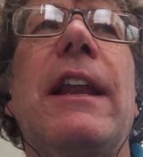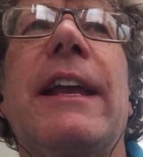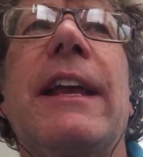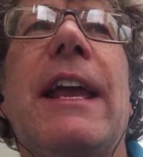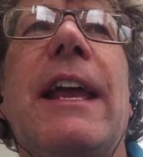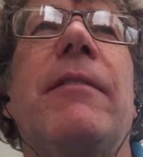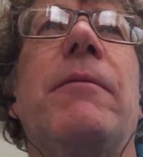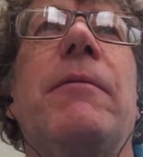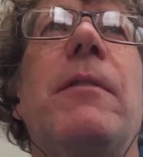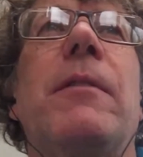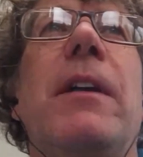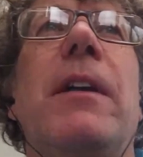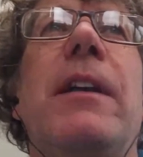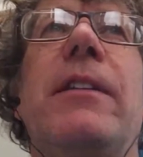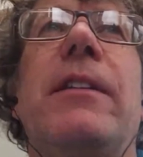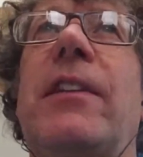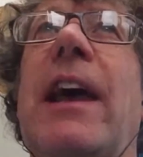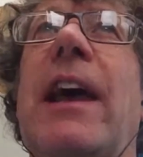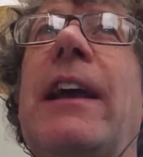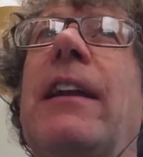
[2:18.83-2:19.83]
Well, really,
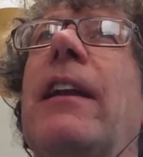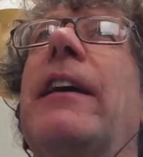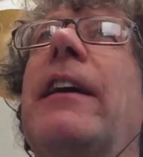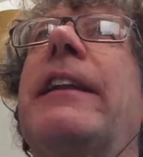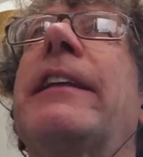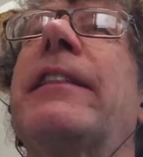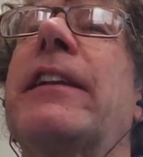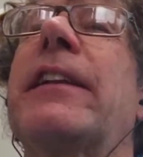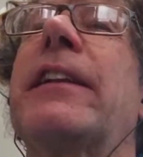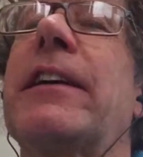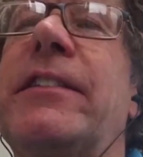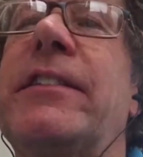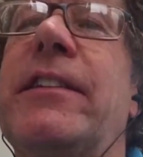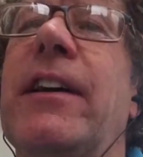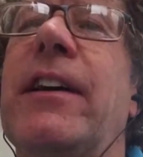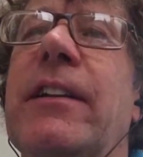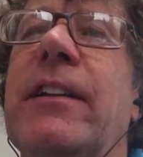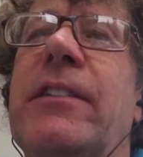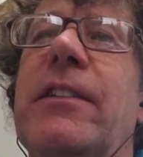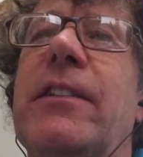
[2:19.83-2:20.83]
again, it's hang
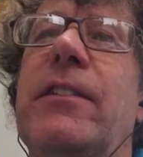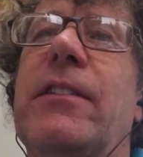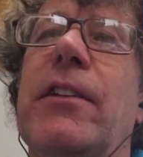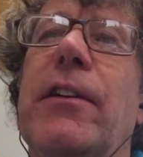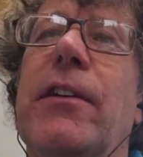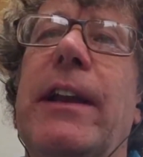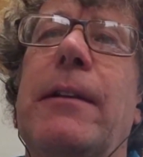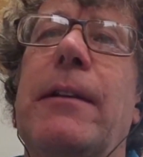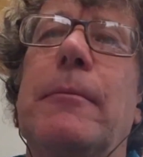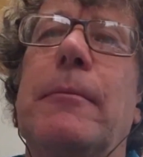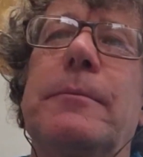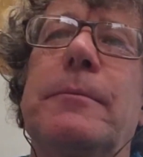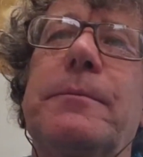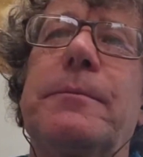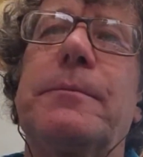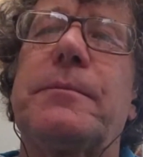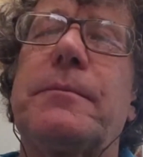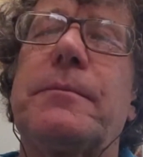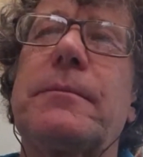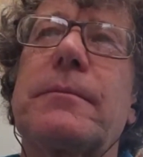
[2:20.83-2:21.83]
gliding that I started
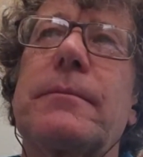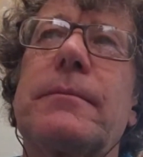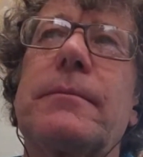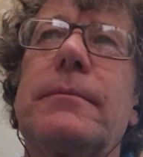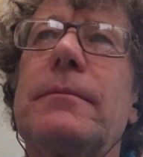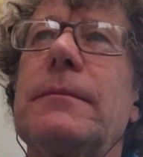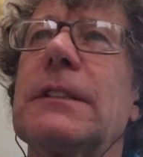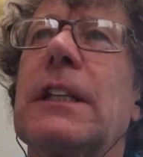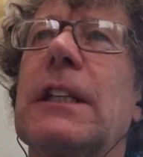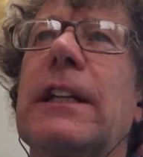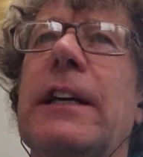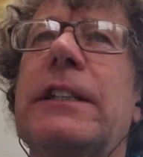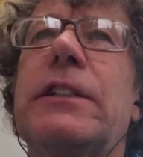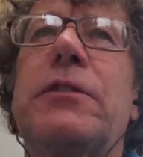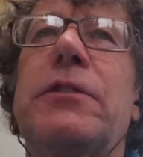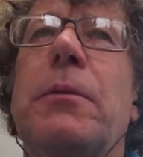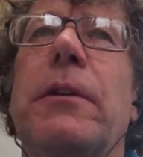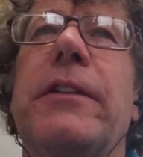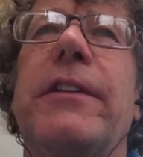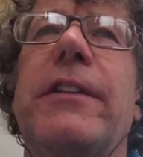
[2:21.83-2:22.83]
doing,
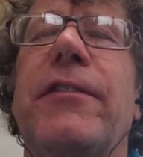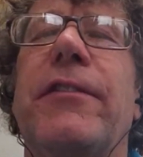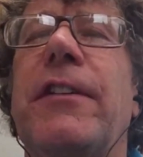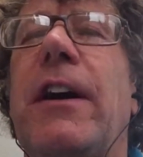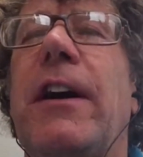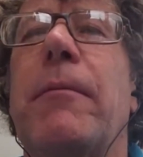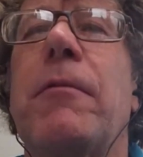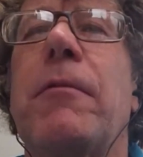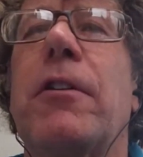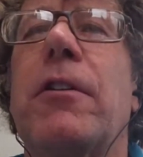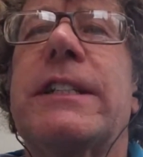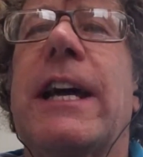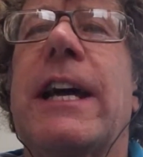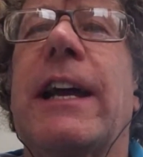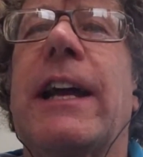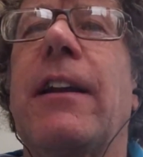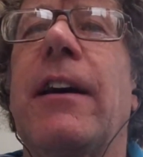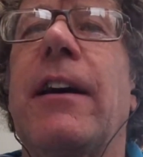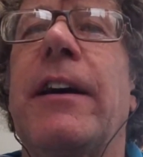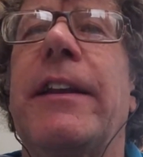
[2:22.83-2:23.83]
and I just wanted to fly. I
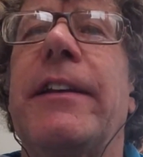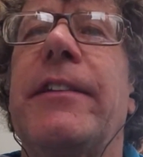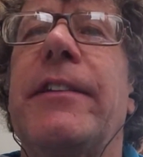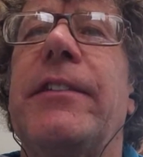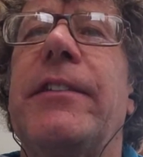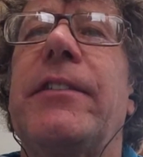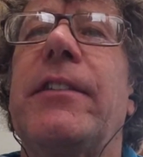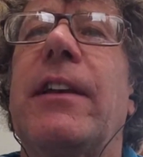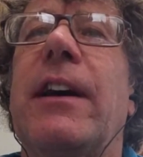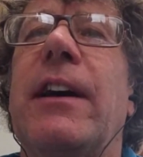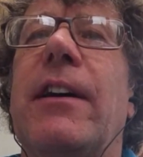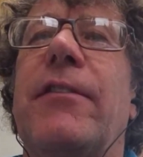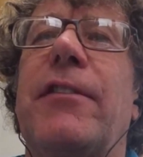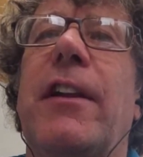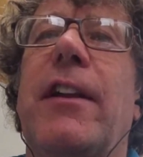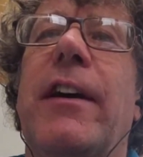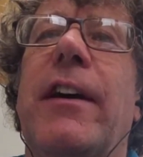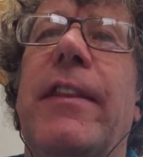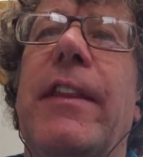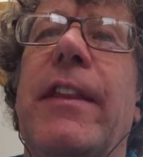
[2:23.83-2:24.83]
watched hang
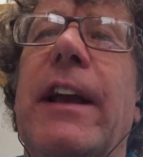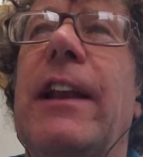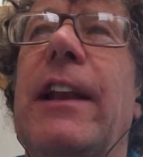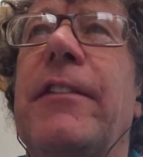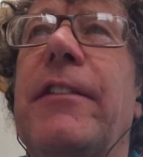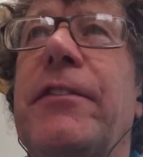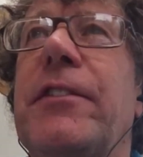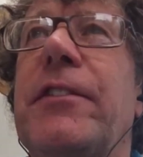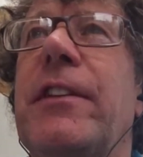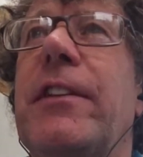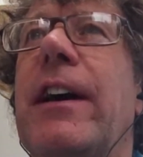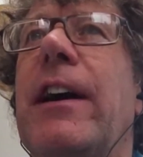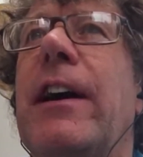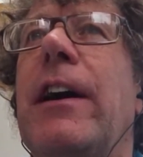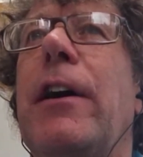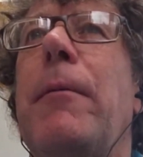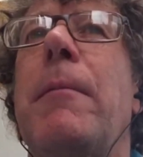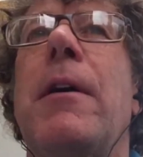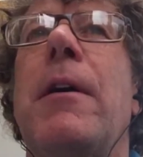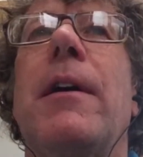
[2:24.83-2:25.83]
gliders flying the
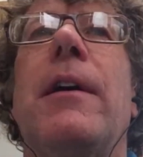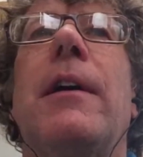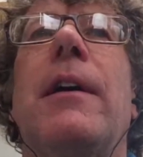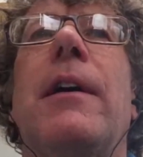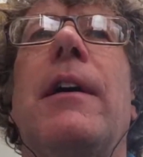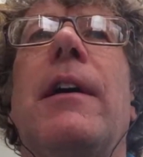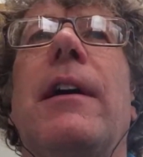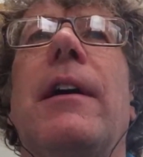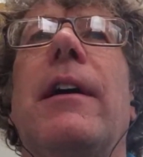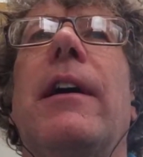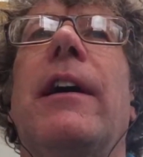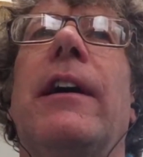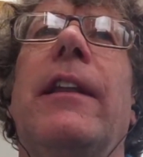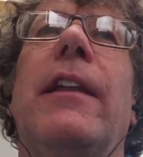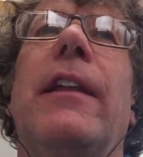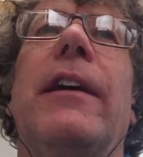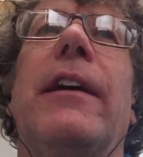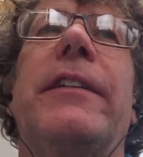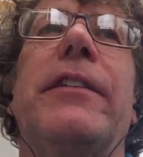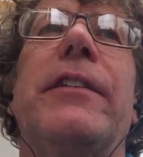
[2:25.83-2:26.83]
cliffs near home,
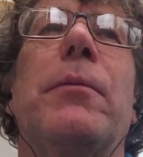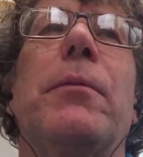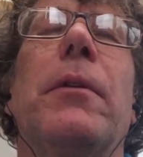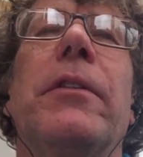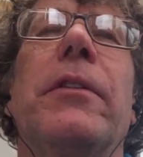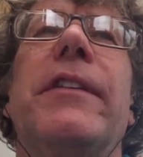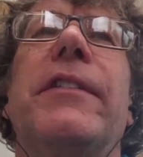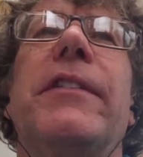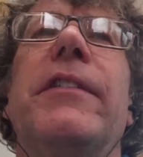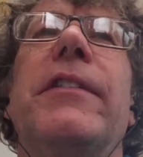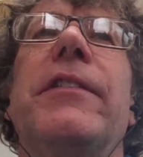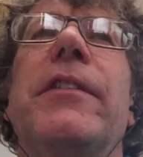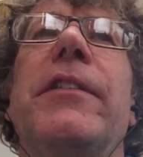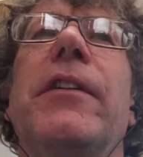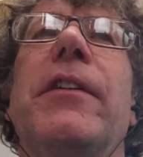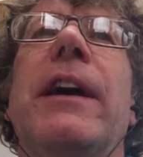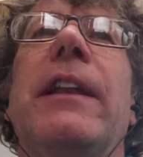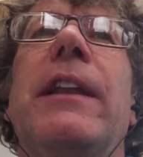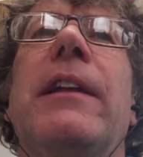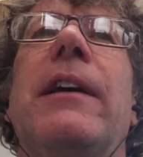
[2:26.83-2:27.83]
and I just
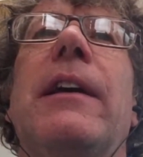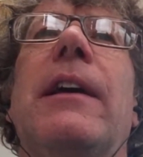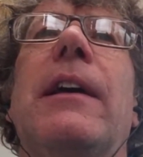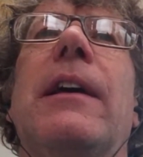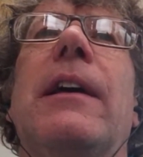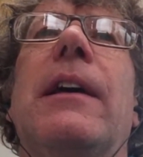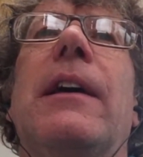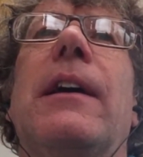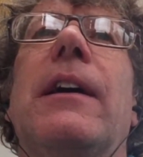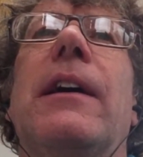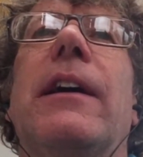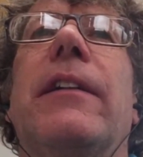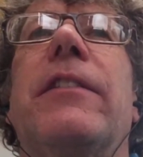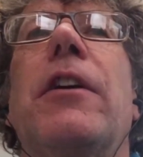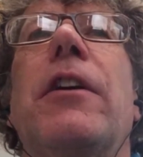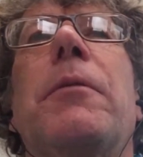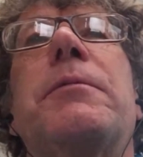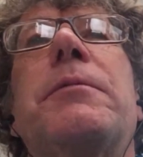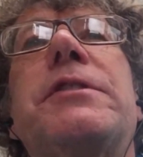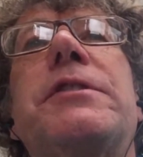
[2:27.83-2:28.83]
wanted to do it.
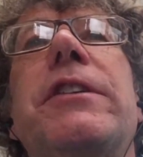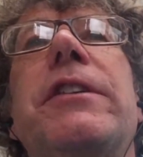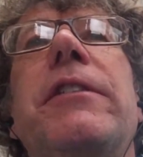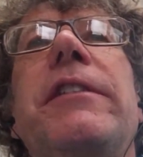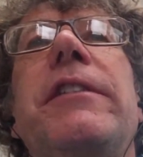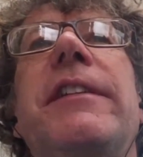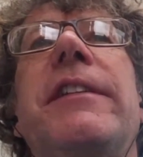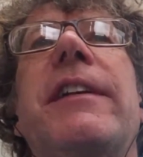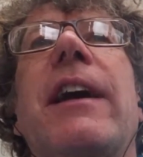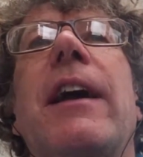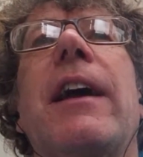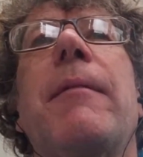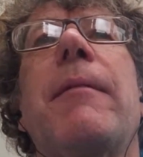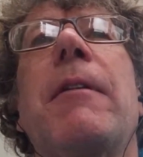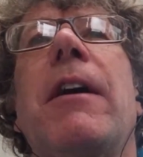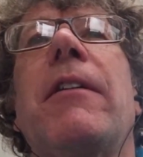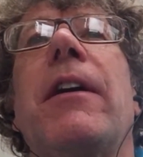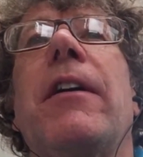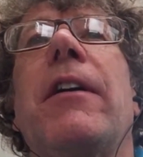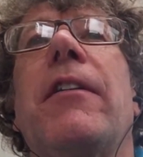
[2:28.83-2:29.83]
And the
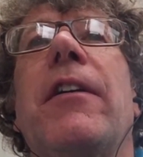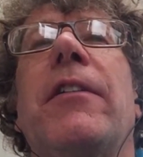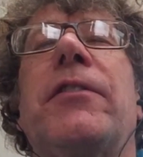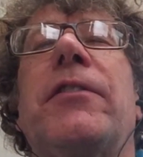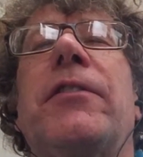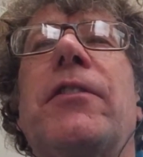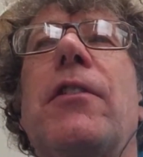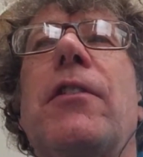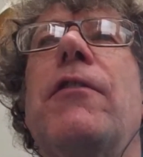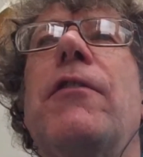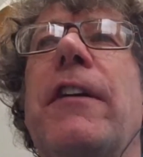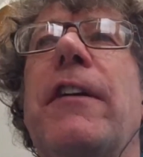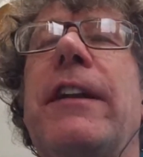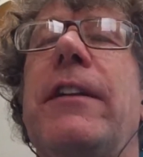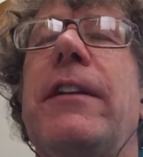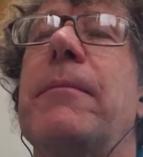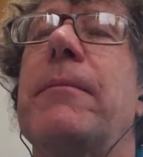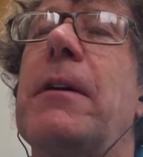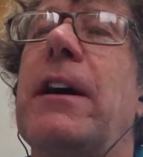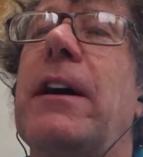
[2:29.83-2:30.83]
opportunity came up. A
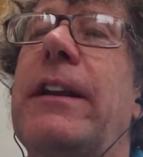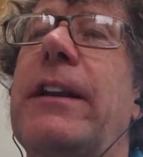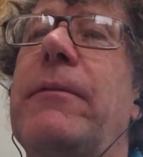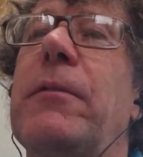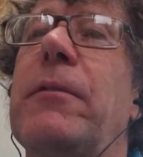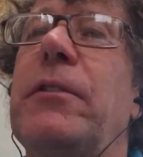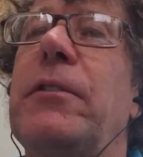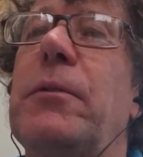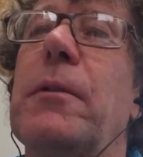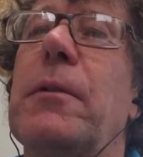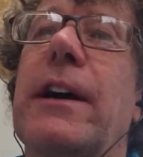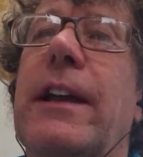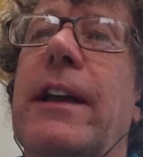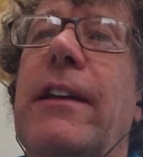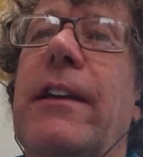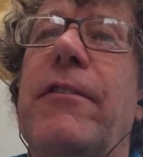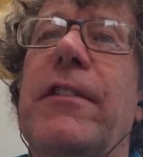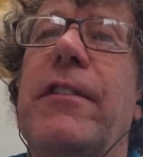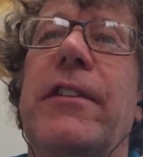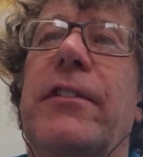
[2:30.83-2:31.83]
school friend of mine was
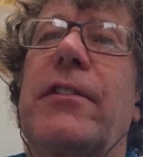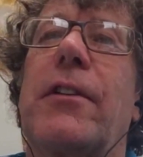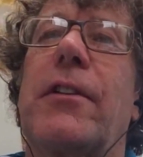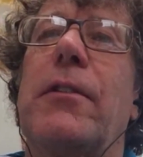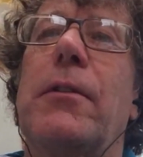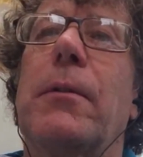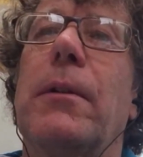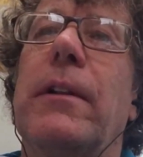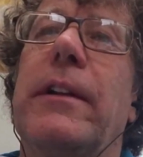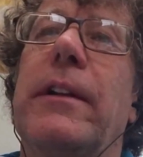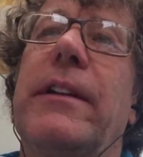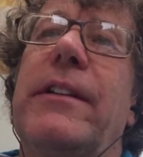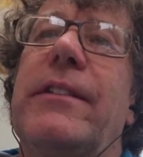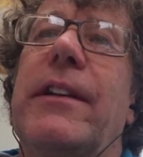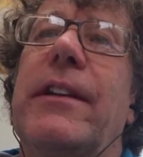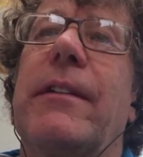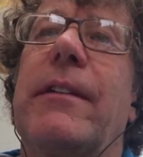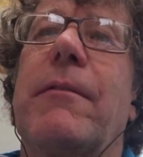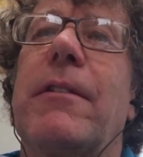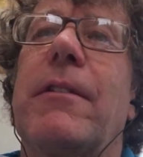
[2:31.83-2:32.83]
working for the school,
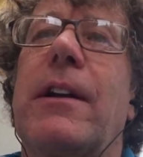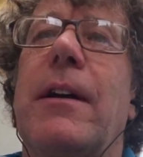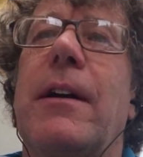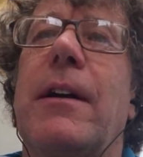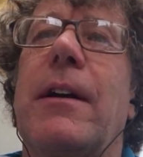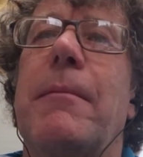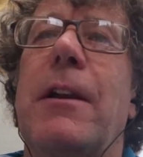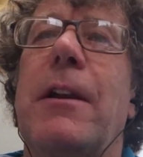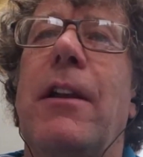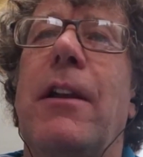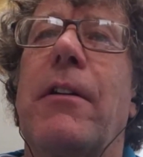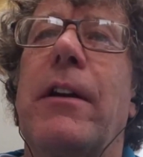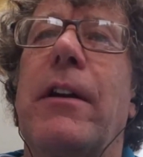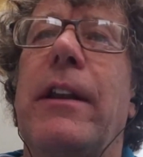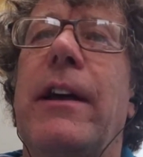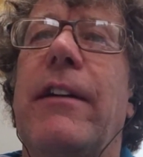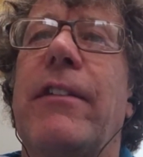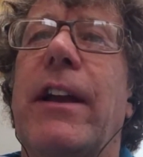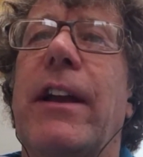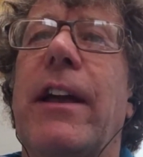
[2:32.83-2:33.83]
and he said, well, come
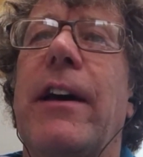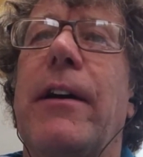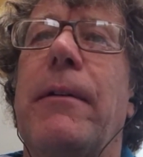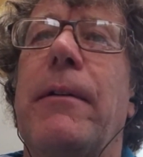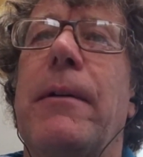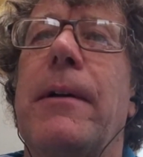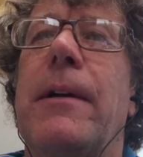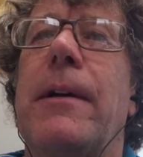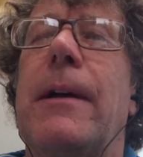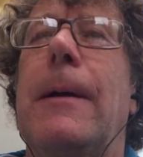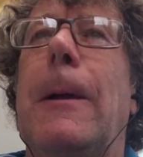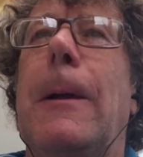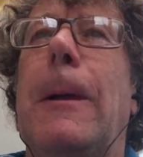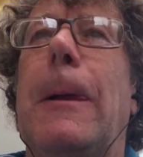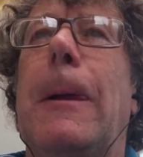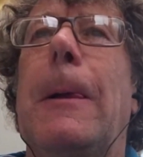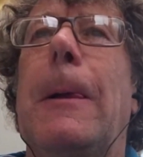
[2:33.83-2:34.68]
along and have a go.